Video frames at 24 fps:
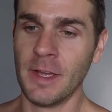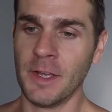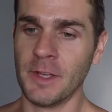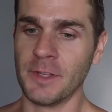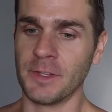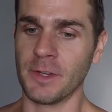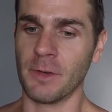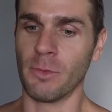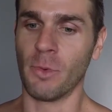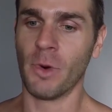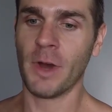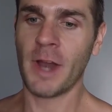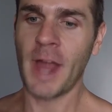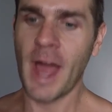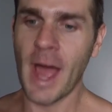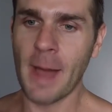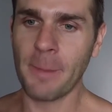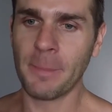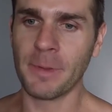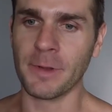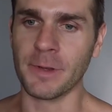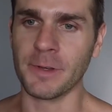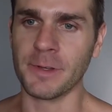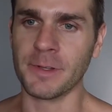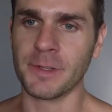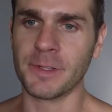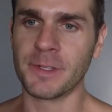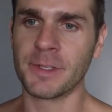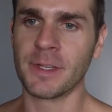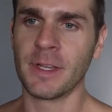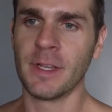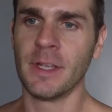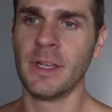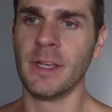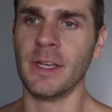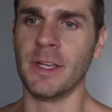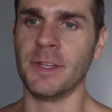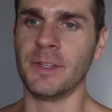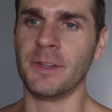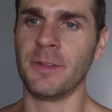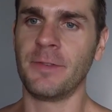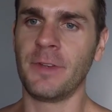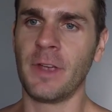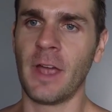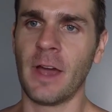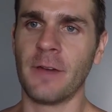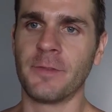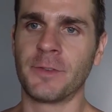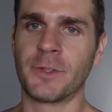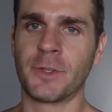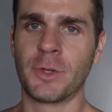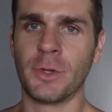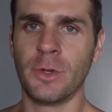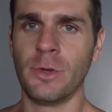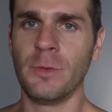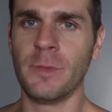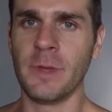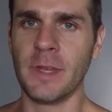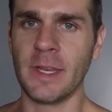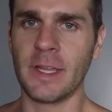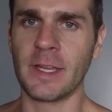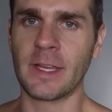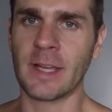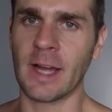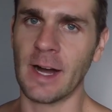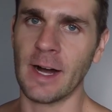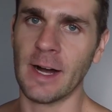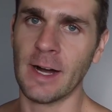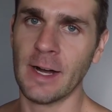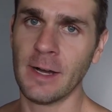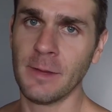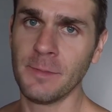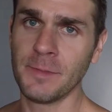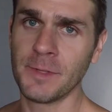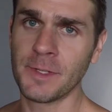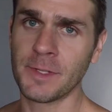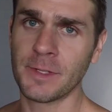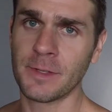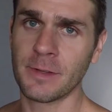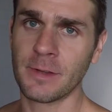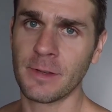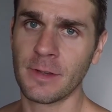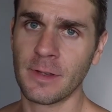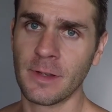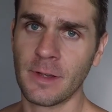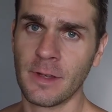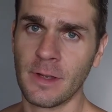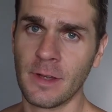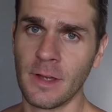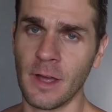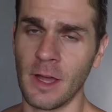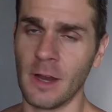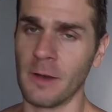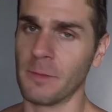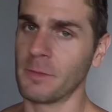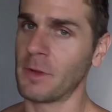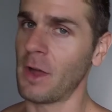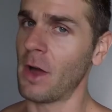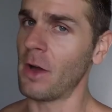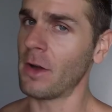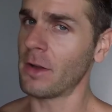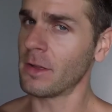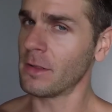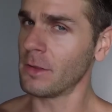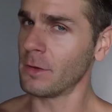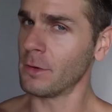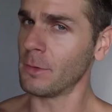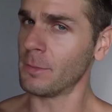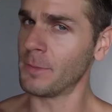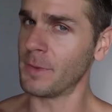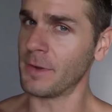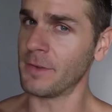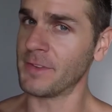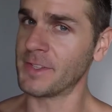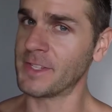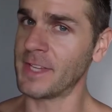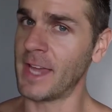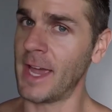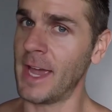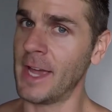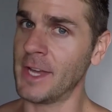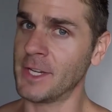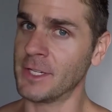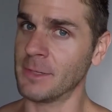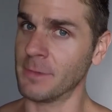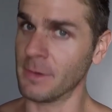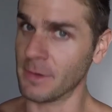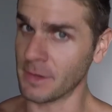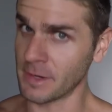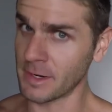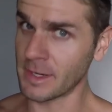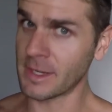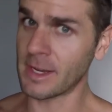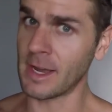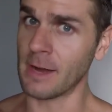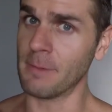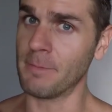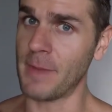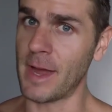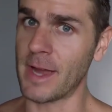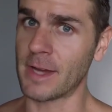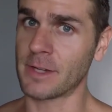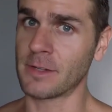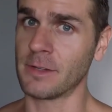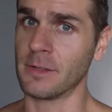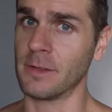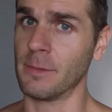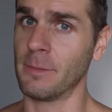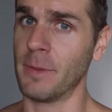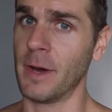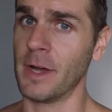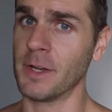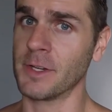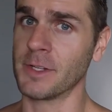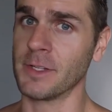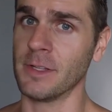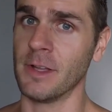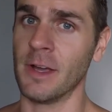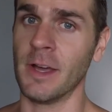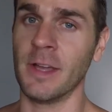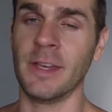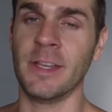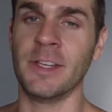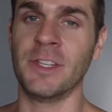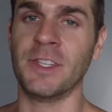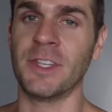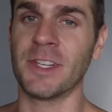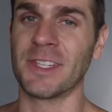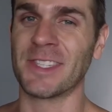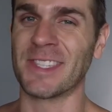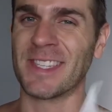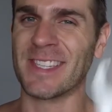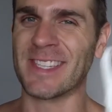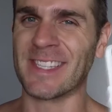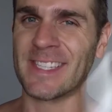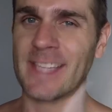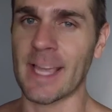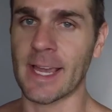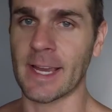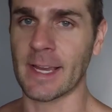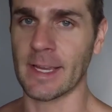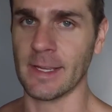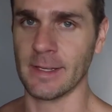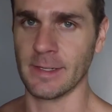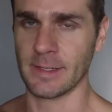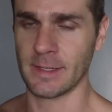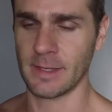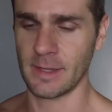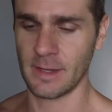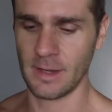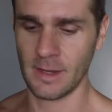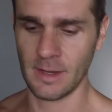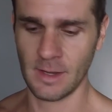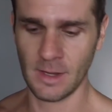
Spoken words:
So what happens is if you have too many carbs, and I'm going a little bit of a tangent, but I'm going to come back to the punchline in just a second.